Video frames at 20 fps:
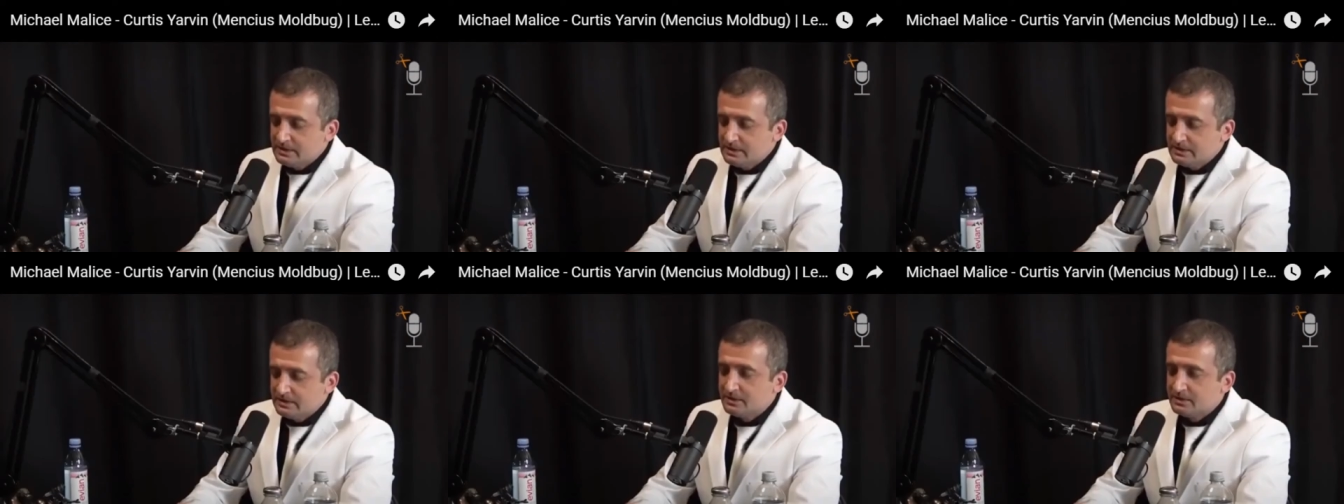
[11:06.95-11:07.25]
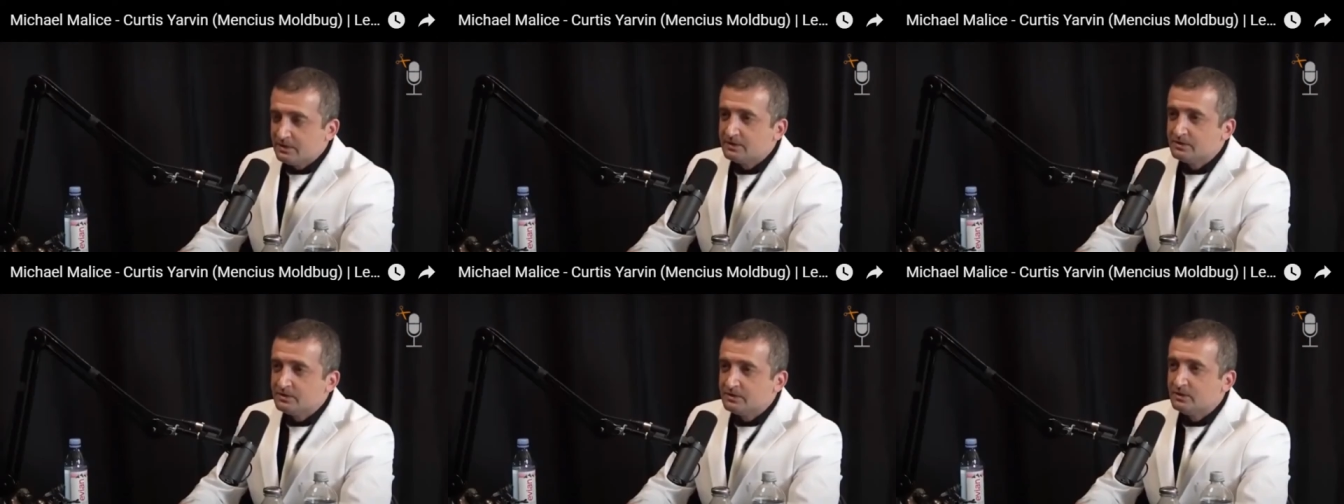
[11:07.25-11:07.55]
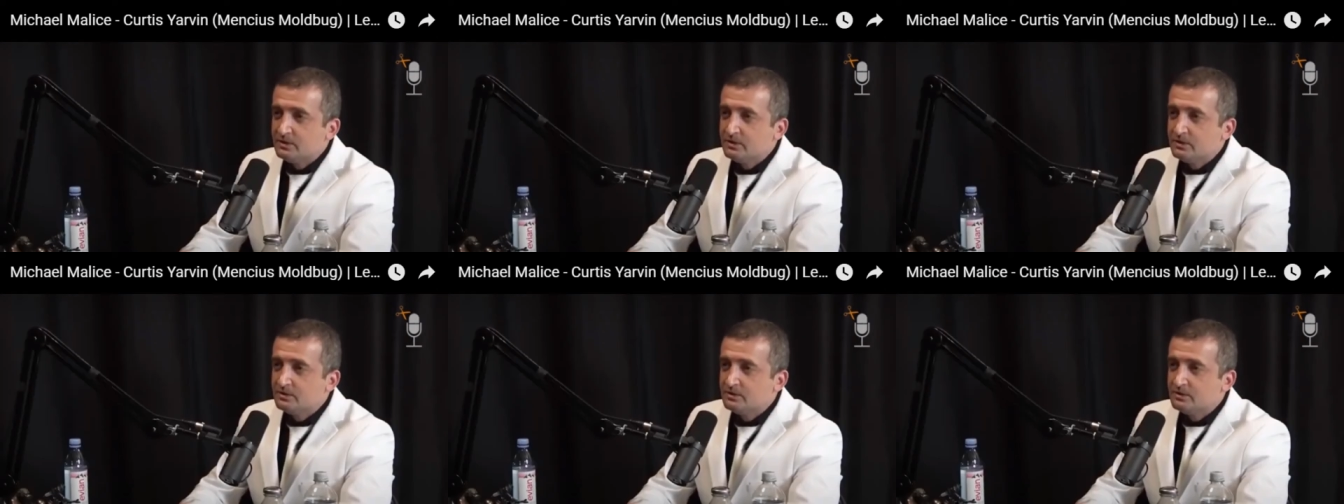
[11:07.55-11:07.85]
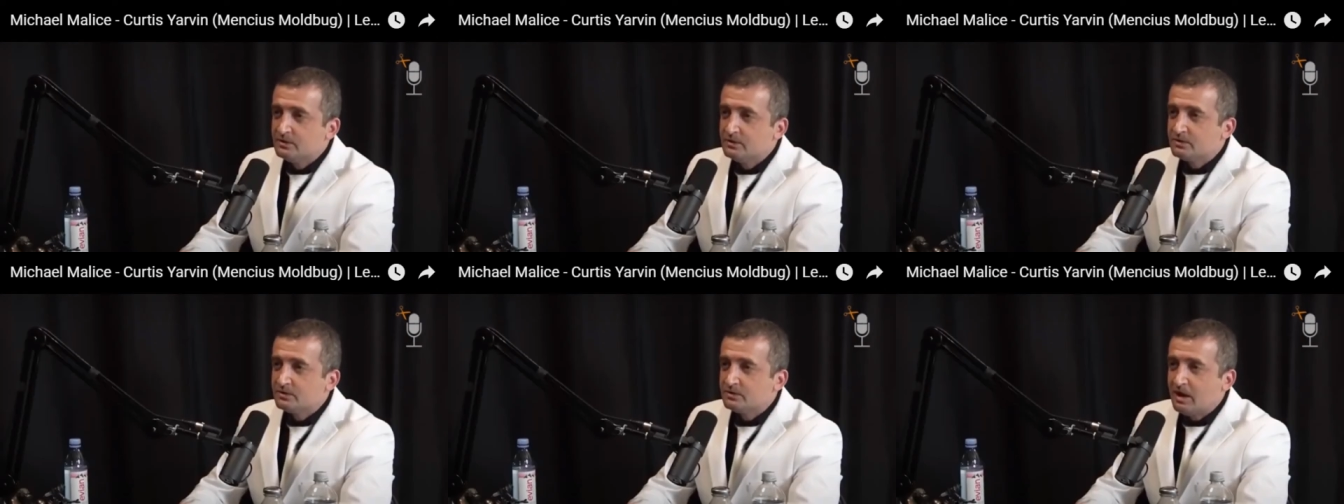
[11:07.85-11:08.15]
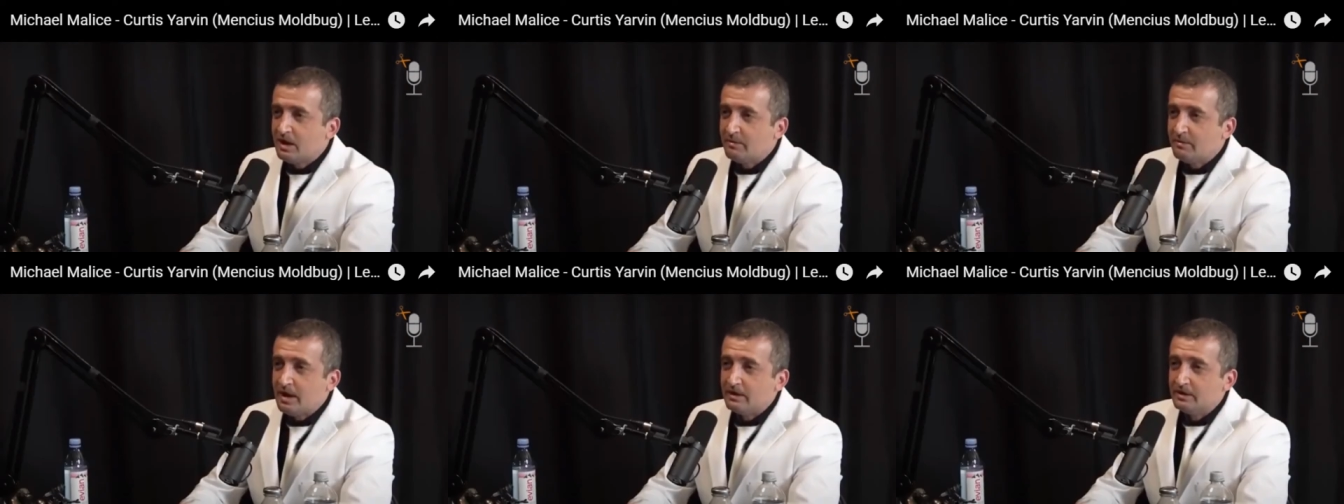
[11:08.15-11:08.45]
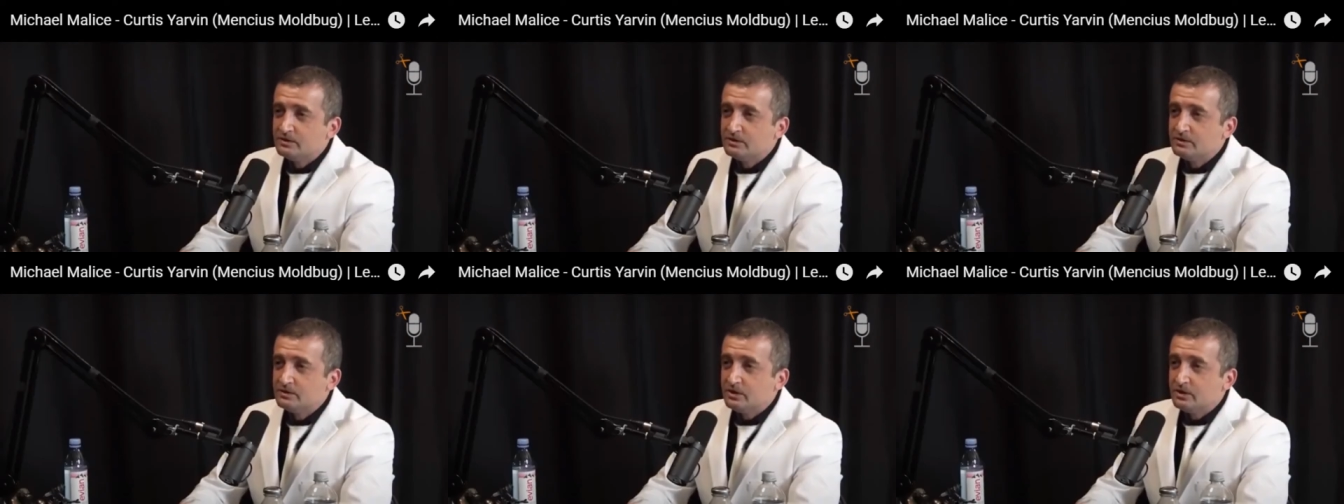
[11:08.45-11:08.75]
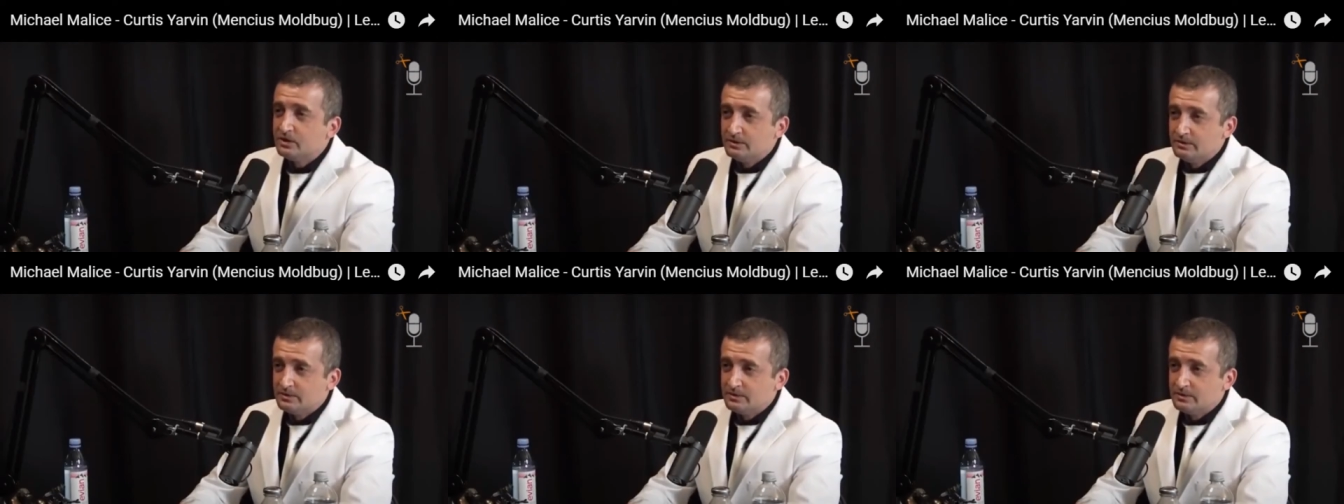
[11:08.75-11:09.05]
is also used to describe alex
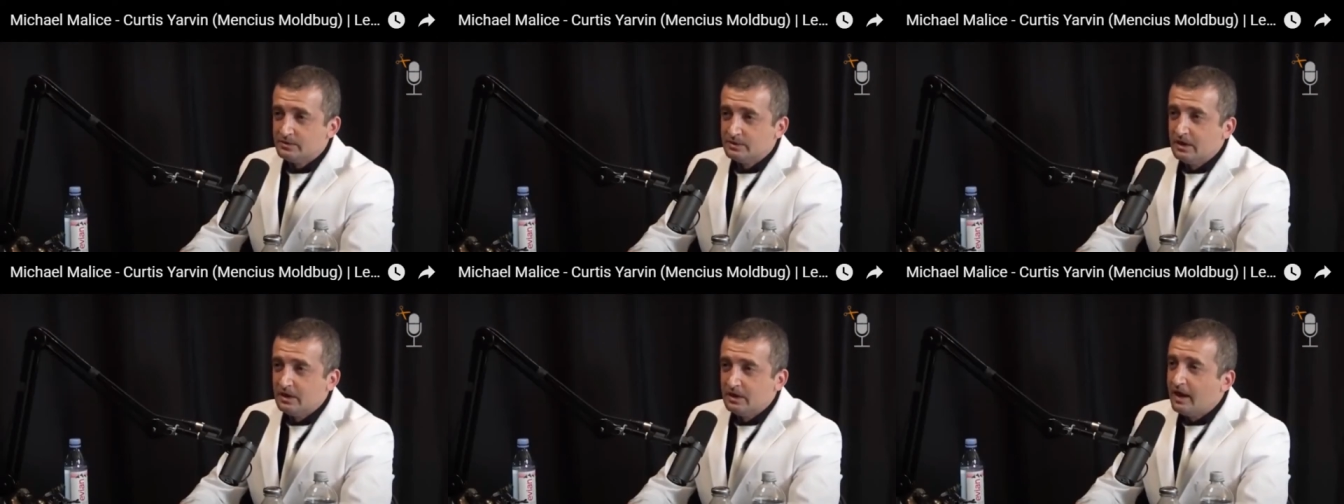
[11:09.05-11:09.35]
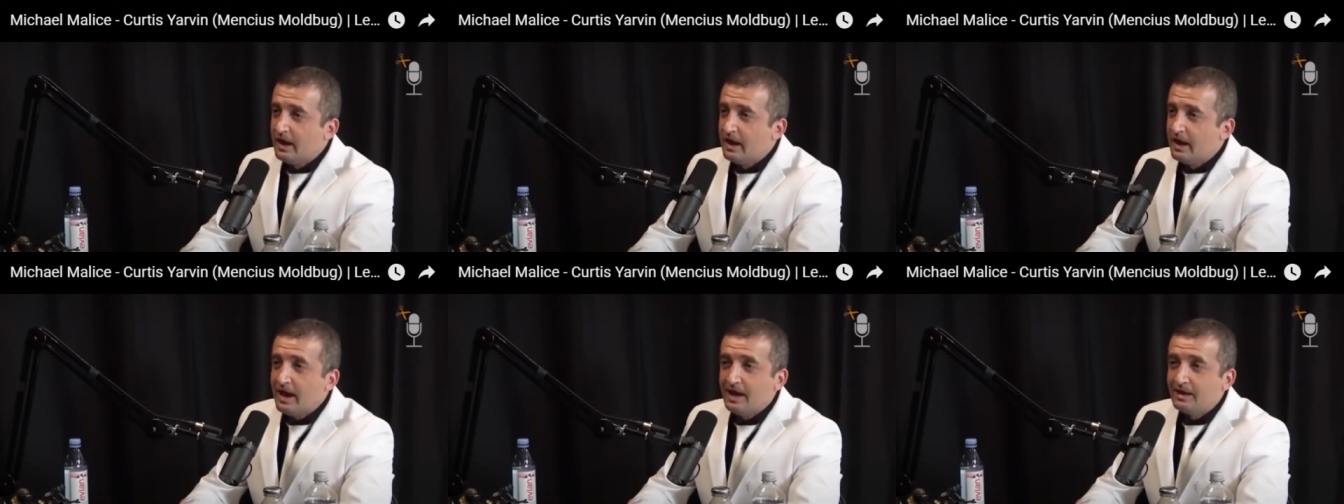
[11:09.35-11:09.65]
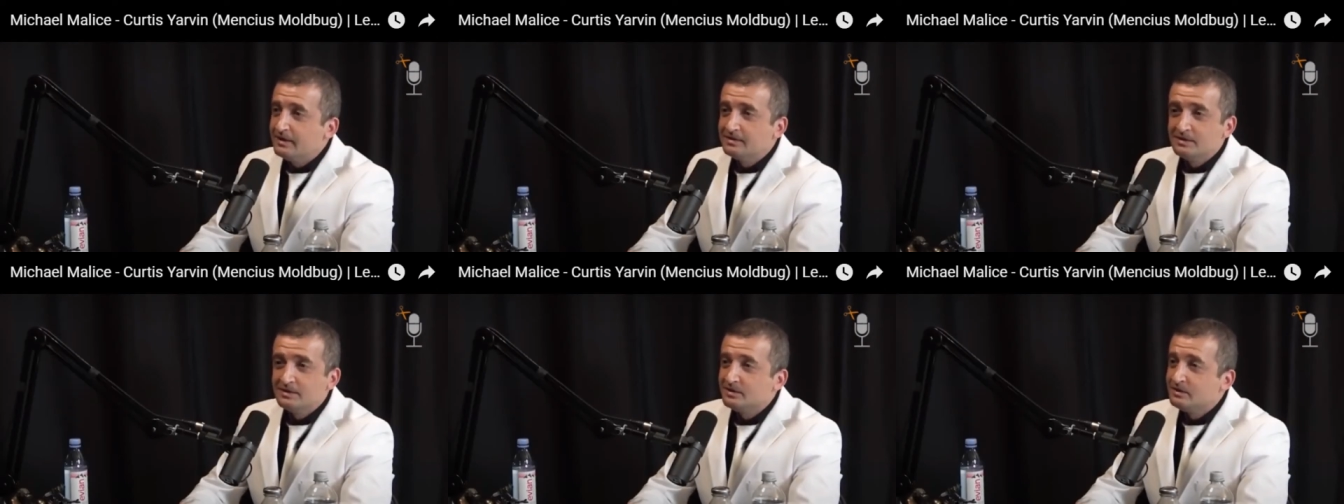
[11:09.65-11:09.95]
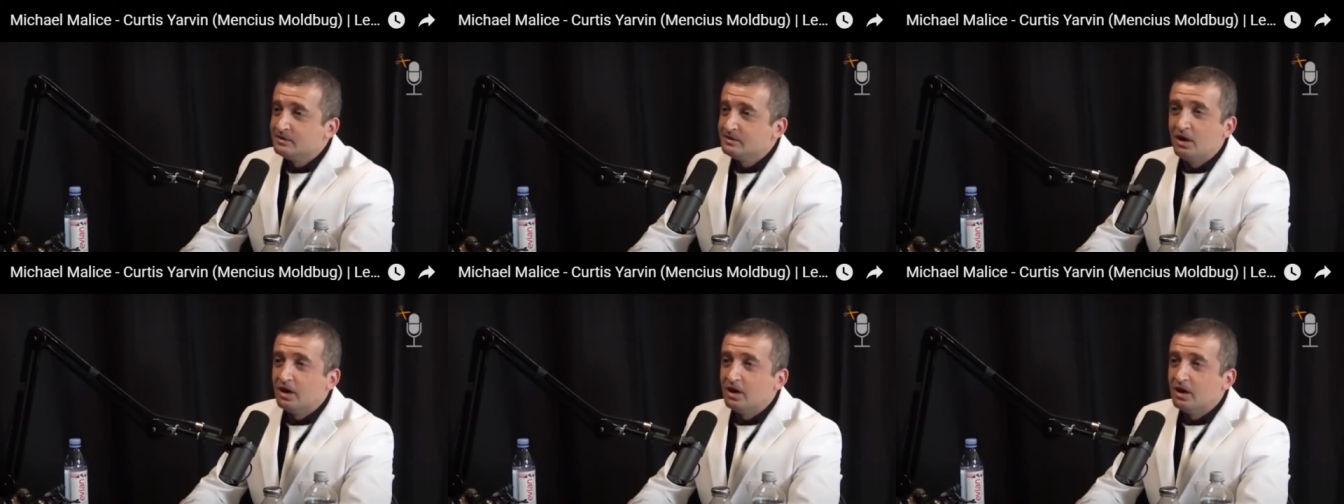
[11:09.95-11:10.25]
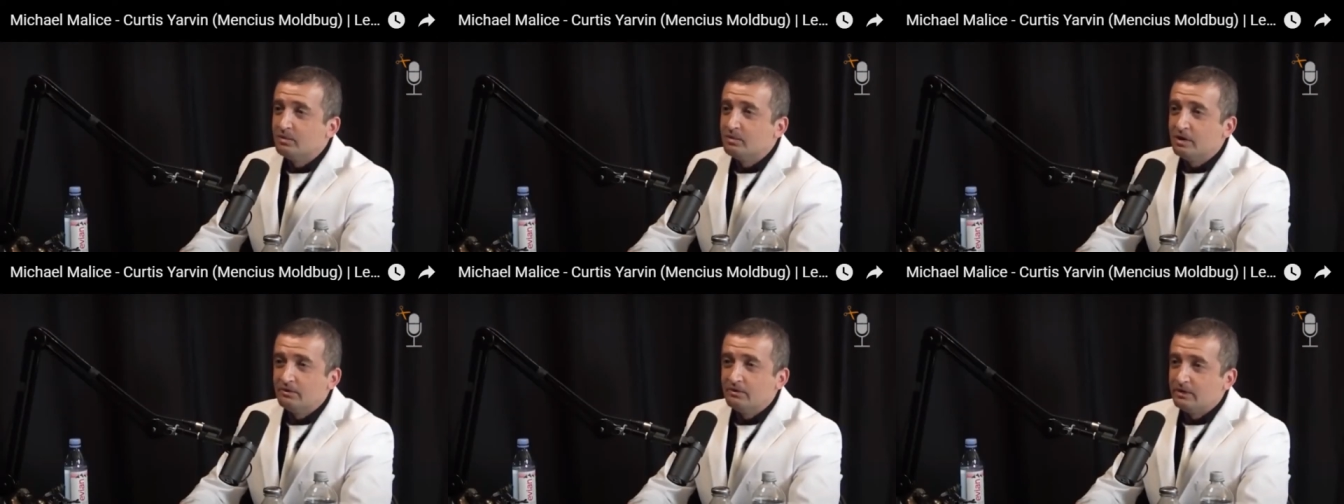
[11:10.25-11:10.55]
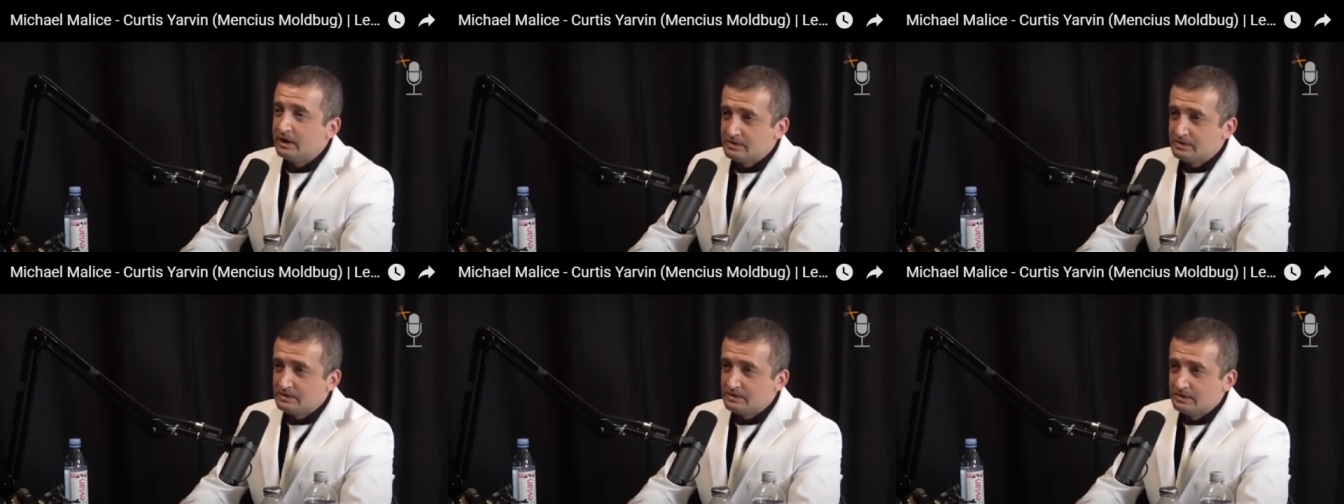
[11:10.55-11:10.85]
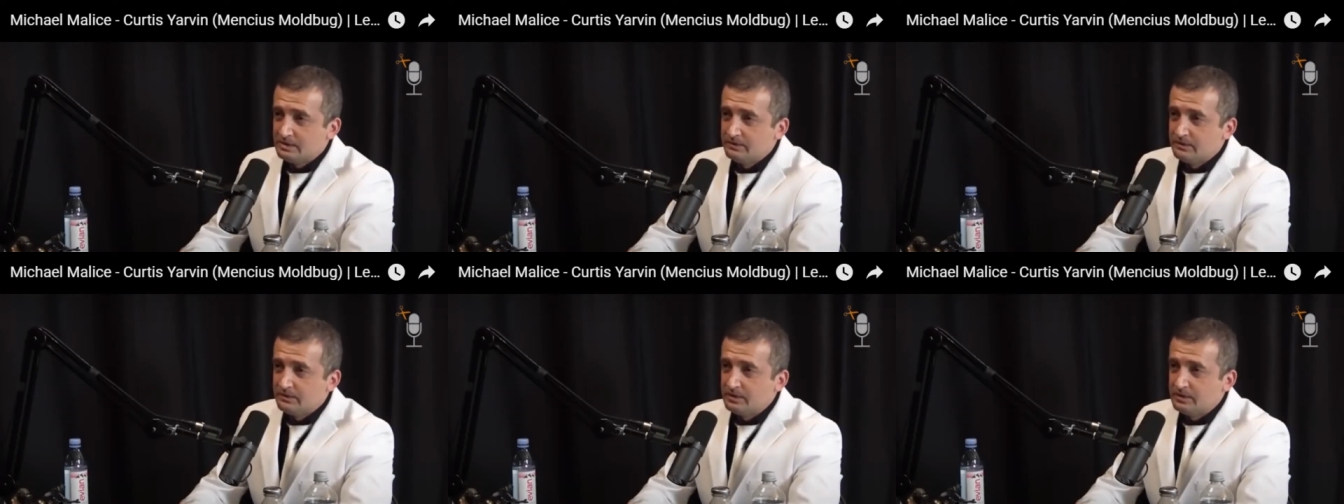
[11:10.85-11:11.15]
jones alex doesn't talk about race